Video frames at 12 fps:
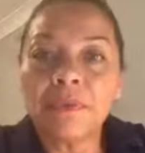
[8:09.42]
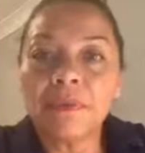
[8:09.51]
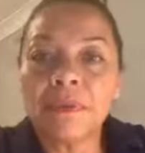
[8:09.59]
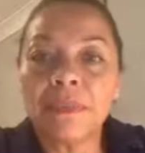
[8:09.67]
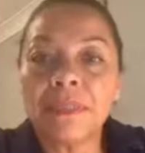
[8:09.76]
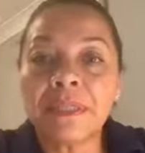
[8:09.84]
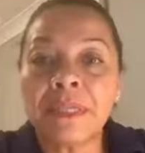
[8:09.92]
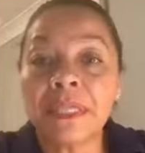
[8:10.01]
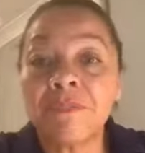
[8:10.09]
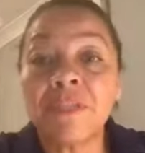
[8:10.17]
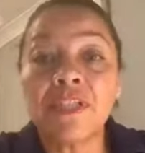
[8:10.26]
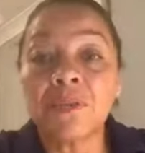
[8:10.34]
that's
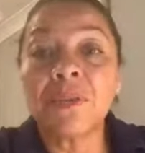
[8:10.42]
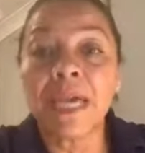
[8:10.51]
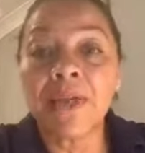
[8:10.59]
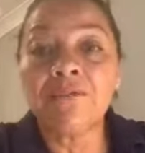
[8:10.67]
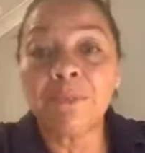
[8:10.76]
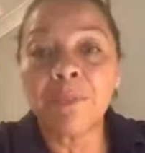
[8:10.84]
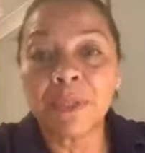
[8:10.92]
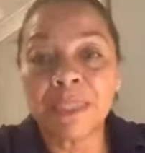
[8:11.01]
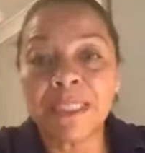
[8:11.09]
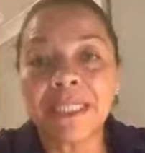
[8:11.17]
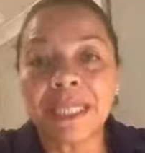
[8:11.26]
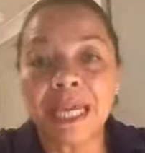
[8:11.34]
individual to
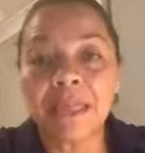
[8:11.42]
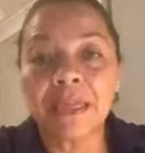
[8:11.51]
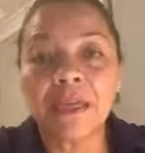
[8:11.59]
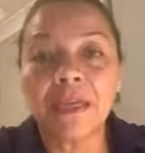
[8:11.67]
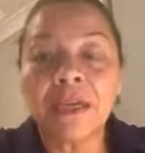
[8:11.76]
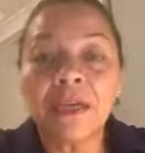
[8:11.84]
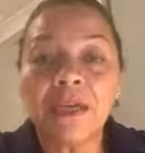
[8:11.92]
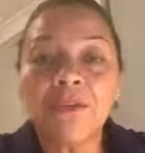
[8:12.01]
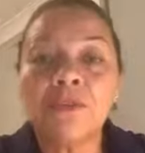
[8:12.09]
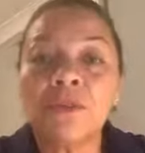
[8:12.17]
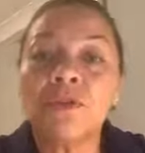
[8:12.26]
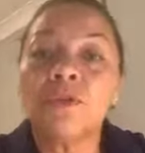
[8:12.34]
everybody together,
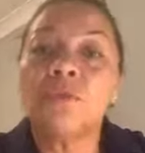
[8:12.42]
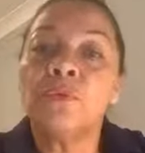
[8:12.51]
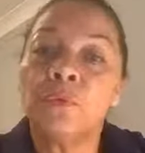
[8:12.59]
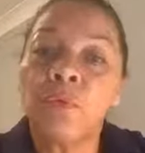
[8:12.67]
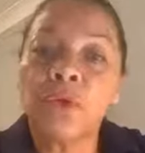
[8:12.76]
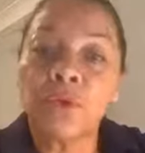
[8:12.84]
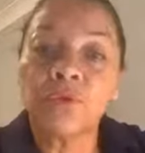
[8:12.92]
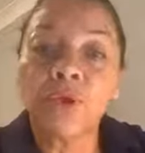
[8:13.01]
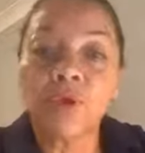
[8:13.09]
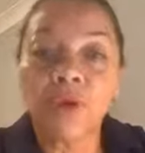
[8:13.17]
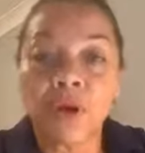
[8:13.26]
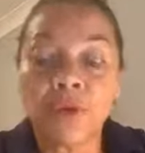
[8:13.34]
so that you can work
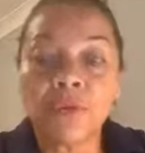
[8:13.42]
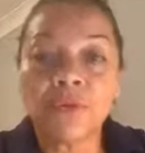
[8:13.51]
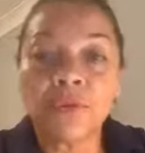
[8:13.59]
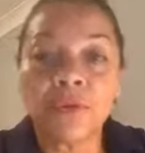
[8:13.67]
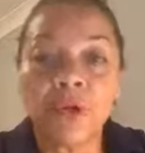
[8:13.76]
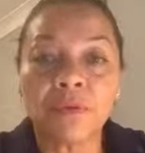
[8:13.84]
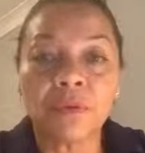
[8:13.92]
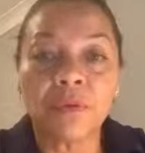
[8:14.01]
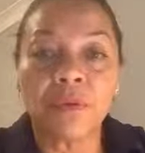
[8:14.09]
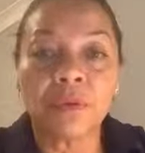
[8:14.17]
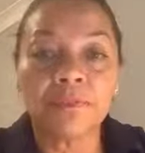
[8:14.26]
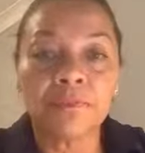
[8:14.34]
through those
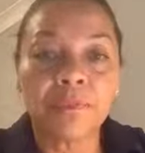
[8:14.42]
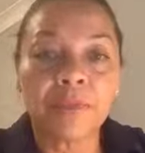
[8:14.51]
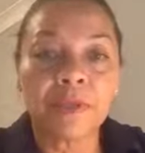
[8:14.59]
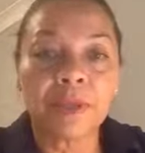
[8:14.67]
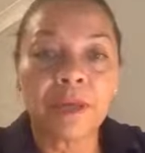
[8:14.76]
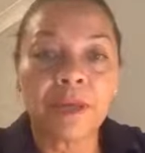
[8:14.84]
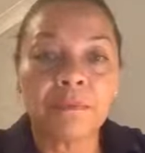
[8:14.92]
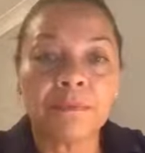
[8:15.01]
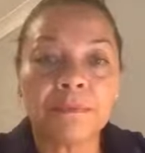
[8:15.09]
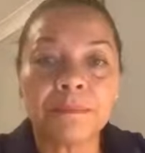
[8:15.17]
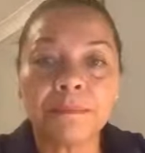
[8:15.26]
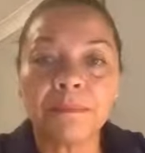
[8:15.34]

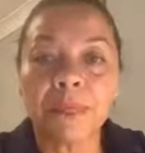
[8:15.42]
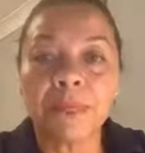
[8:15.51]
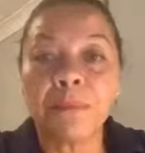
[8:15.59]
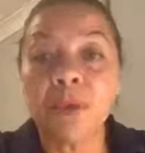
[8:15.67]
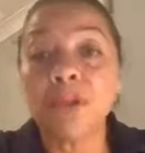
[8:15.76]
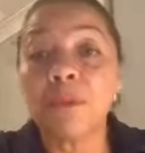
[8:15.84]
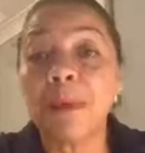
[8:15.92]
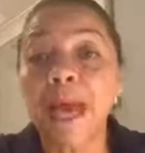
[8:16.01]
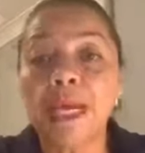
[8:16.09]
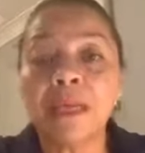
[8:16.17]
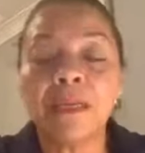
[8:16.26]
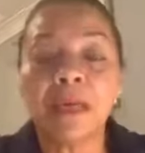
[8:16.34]
emotional
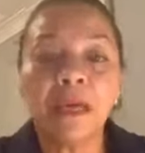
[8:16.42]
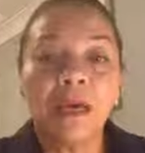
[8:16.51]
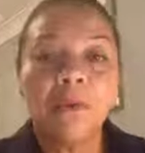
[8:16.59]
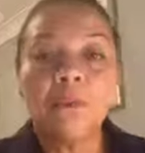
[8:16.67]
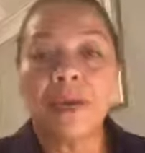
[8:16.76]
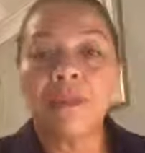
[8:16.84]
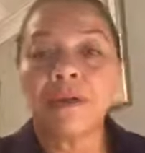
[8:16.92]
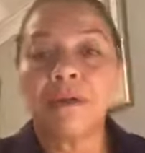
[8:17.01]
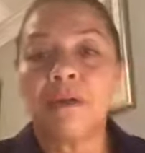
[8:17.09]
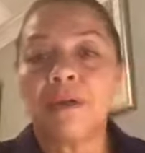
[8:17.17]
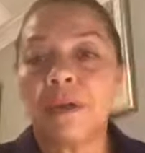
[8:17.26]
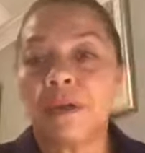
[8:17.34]
pain, whether
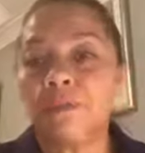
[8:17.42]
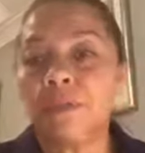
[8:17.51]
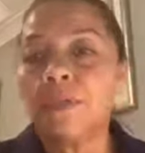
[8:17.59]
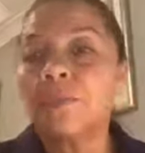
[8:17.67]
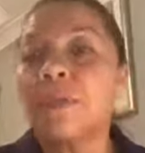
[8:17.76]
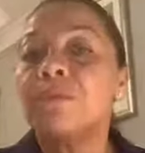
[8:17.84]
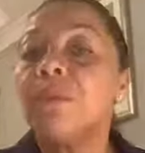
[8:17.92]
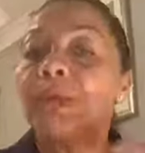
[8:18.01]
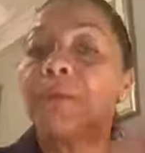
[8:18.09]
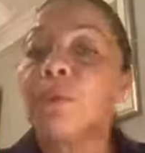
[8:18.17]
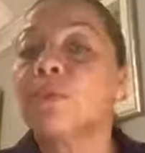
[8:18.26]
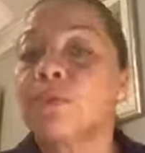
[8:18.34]
it's with
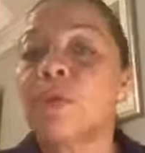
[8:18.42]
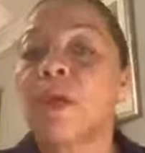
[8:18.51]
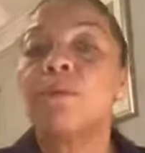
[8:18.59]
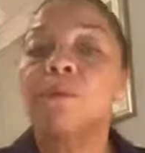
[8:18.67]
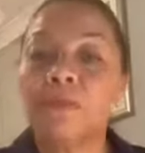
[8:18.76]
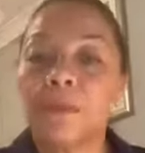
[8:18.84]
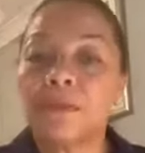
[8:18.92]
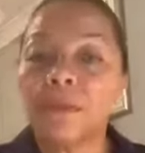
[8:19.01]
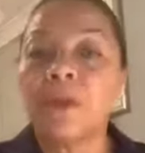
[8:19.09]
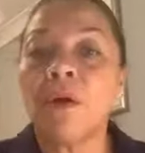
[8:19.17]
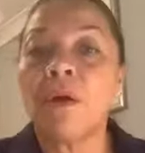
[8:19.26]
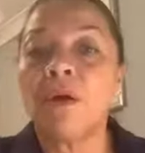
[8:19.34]
me, but also,
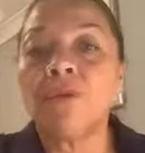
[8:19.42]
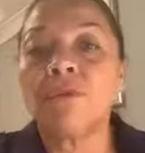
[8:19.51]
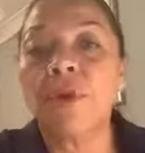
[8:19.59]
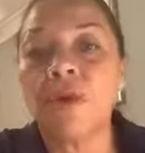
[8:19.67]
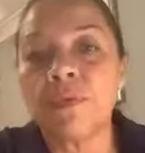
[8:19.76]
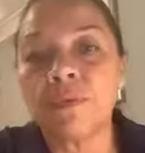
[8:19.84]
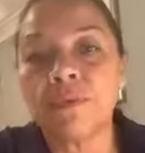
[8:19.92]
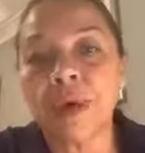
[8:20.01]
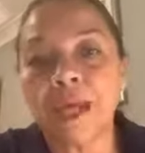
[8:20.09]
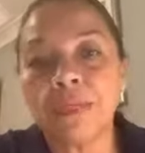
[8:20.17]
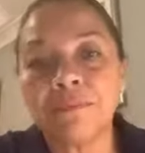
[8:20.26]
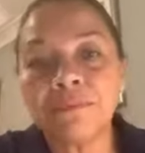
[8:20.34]
you know, on your own as
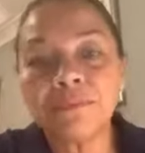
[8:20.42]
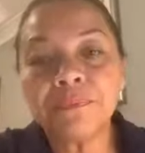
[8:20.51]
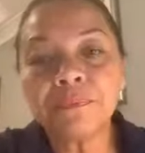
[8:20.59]
well.